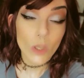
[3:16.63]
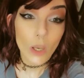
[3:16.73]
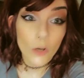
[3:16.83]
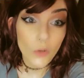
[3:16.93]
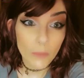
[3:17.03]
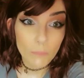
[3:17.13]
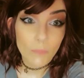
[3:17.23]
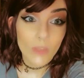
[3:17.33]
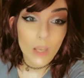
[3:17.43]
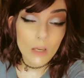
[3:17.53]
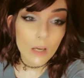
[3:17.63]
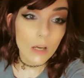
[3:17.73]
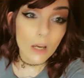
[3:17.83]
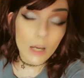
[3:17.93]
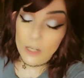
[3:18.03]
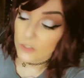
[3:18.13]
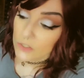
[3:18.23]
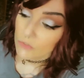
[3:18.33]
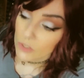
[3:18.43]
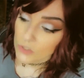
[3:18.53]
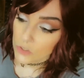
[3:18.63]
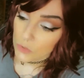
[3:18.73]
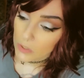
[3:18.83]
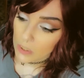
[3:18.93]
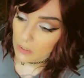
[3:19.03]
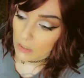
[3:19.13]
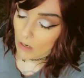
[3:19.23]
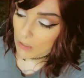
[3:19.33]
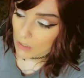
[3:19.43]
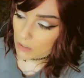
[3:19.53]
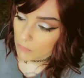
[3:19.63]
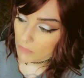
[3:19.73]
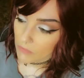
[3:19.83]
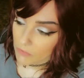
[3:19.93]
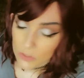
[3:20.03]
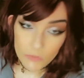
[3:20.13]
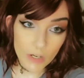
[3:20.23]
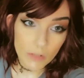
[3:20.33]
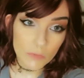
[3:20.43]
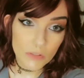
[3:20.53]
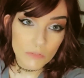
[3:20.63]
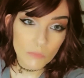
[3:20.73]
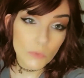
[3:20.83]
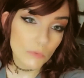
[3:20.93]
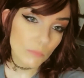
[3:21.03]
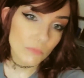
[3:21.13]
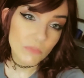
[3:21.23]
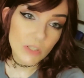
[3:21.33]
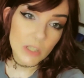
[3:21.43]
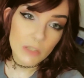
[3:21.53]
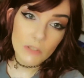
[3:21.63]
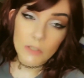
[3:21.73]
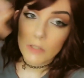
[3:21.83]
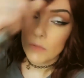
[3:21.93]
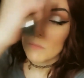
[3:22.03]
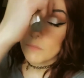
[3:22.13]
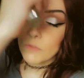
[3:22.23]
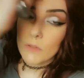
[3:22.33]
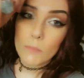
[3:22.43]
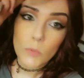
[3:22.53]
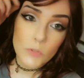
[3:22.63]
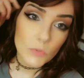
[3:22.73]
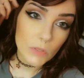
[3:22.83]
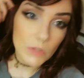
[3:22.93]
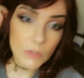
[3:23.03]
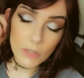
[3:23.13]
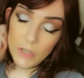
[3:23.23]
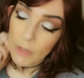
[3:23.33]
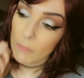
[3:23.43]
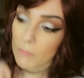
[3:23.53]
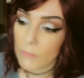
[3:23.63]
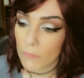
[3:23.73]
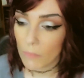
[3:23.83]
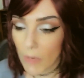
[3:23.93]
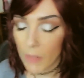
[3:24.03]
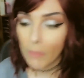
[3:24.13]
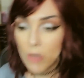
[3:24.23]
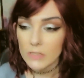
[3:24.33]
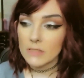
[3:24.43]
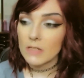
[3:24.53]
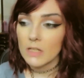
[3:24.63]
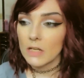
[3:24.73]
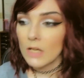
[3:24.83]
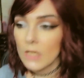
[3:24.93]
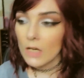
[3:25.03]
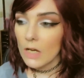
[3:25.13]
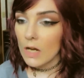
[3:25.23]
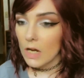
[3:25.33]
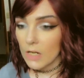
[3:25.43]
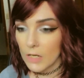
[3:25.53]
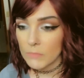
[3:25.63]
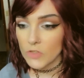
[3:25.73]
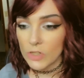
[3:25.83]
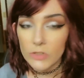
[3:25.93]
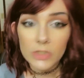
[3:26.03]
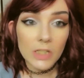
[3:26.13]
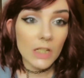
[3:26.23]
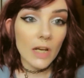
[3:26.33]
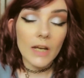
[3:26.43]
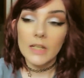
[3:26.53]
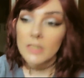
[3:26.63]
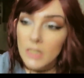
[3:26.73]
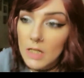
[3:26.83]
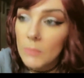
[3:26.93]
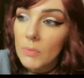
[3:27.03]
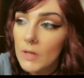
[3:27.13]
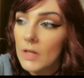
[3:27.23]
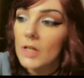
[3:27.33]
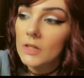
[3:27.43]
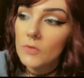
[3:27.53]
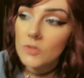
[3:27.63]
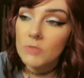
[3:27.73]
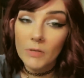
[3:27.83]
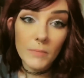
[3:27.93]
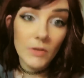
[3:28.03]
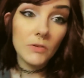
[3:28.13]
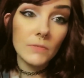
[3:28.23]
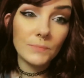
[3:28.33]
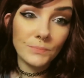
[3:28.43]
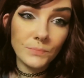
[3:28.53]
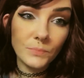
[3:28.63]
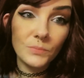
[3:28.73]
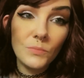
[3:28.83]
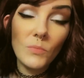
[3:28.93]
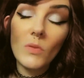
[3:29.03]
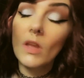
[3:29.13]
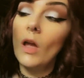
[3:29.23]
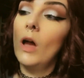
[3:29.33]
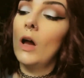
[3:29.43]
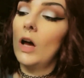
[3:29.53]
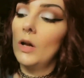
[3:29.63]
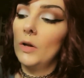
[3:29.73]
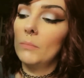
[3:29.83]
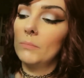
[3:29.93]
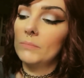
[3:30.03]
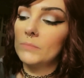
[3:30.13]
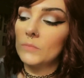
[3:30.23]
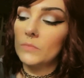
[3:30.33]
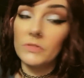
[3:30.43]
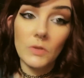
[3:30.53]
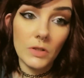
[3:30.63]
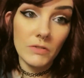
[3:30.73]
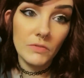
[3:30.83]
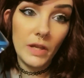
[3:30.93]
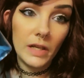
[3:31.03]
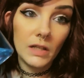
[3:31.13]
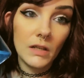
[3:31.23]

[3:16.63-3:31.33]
Okay, I just finished doing the first round of filling the molds with my epoxy. Generally, I keep a little spray bottle full of I